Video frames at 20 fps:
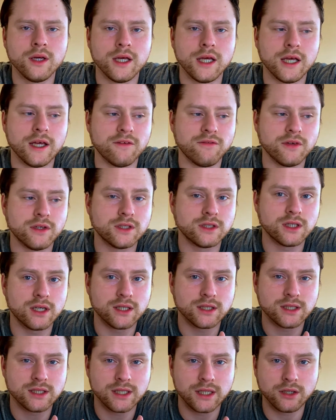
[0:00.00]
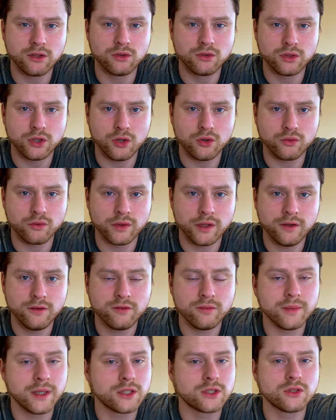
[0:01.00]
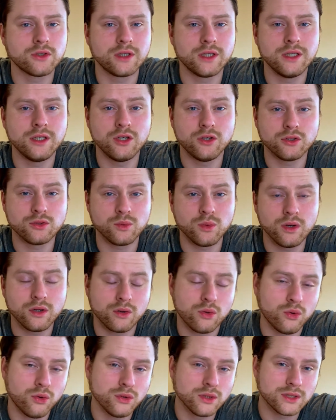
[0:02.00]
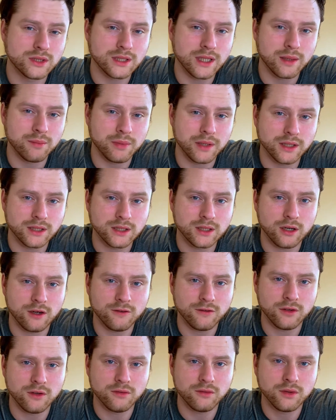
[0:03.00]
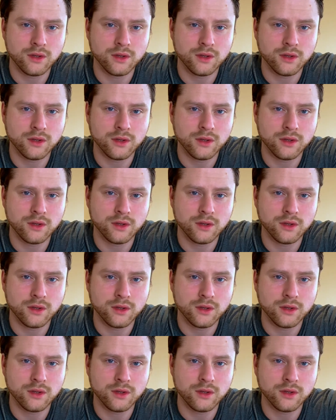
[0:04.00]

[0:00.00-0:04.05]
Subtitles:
If it's a single note riff, make sure he knows what chord is that based off of